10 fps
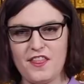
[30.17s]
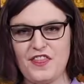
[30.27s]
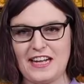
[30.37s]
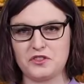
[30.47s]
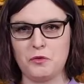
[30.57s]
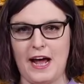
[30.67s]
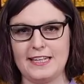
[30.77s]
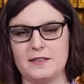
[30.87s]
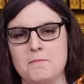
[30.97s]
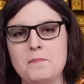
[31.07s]
That's
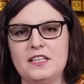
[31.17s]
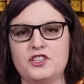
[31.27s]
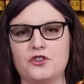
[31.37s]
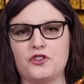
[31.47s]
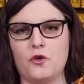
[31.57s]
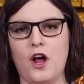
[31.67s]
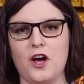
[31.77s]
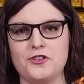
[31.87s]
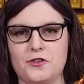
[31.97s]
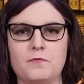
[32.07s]
right, miniatures are
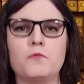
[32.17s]
out,